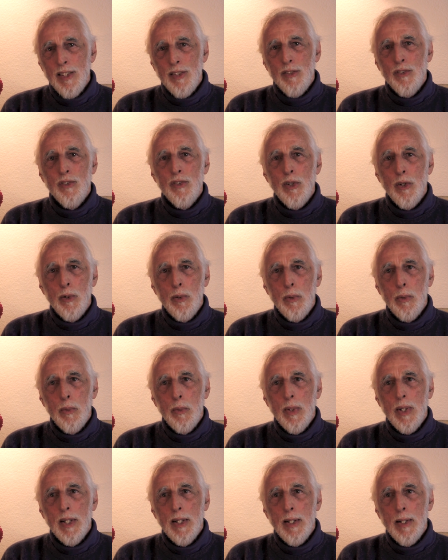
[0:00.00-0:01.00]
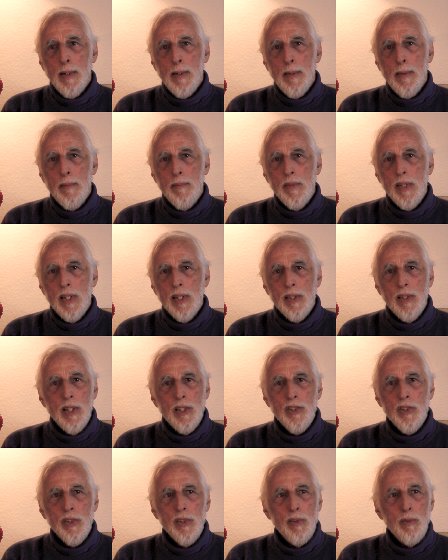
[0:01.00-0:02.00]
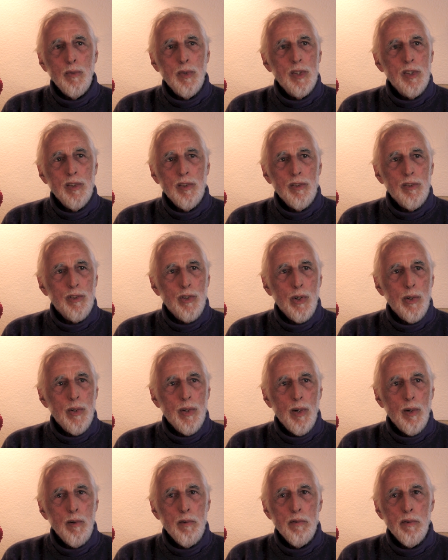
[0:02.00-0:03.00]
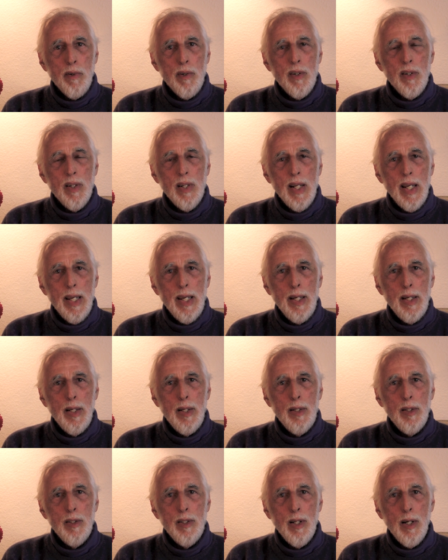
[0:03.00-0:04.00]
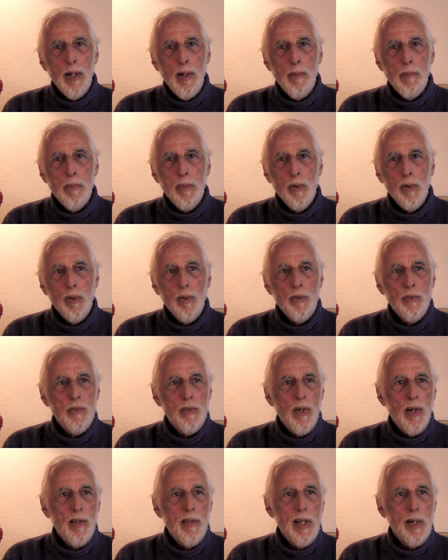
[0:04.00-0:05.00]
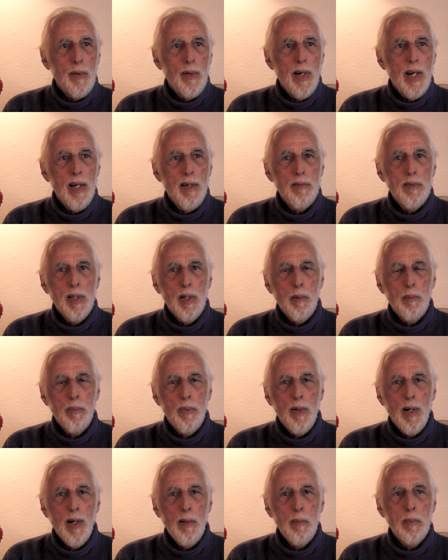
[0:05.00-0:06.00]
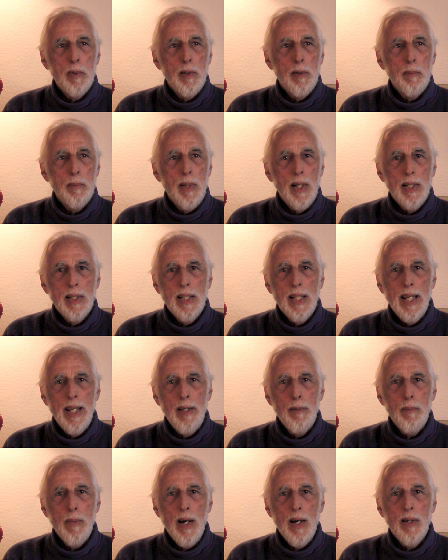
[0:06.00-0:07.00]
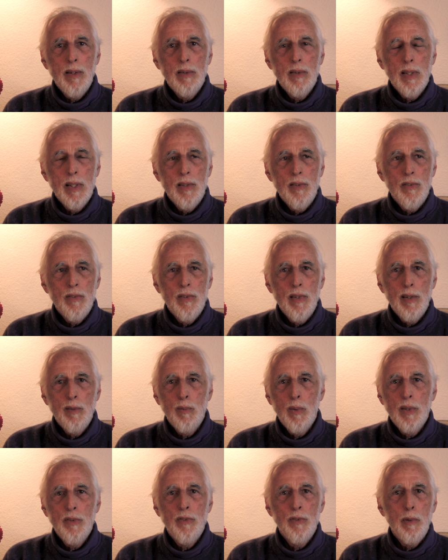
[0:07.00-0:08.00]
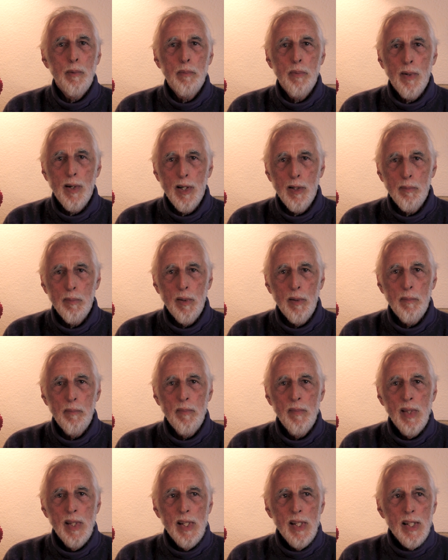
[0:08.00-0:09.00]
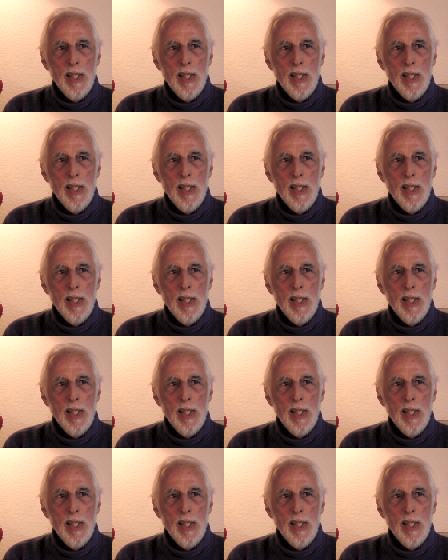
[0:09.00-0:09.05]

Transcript: so the ignition wouldn't turn over, and Pearl saw they were having a problem and came out and said, "What's the problem?"